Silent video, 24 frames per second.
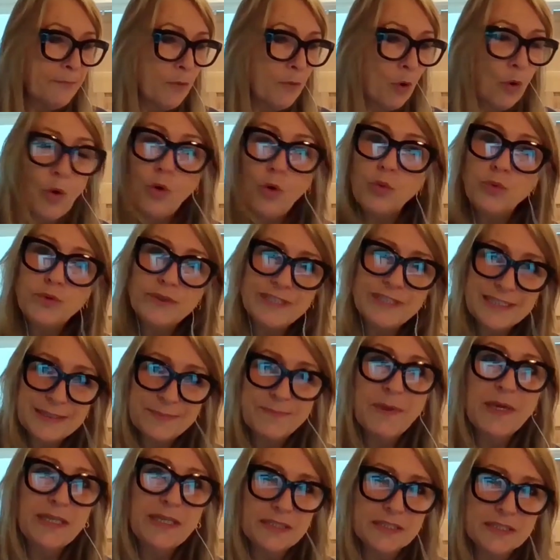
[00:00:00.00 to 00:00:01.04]
Always
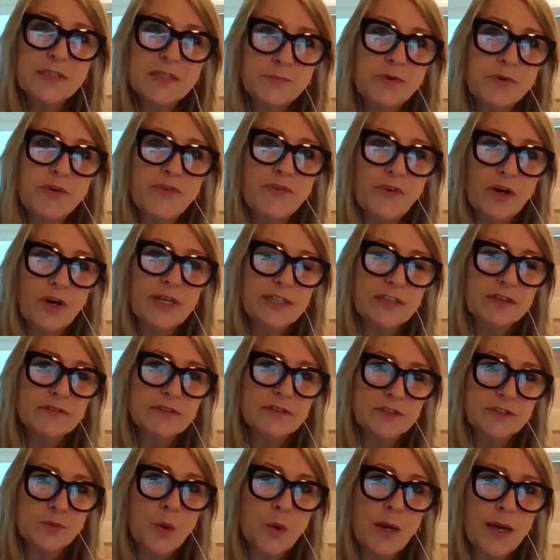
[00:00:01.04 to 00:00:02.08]
speak to the provider
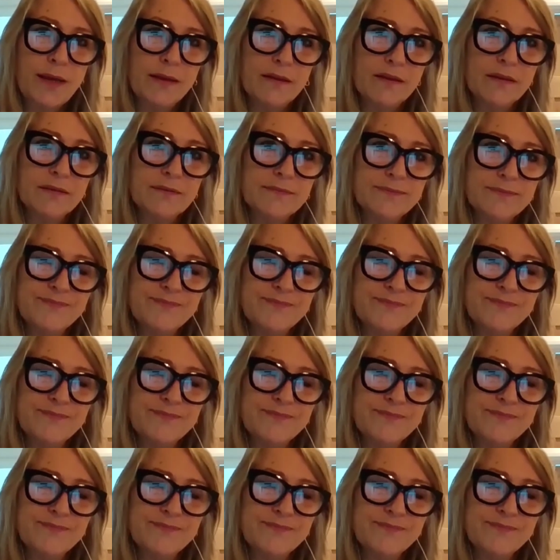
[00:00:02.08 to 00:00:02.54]
as well.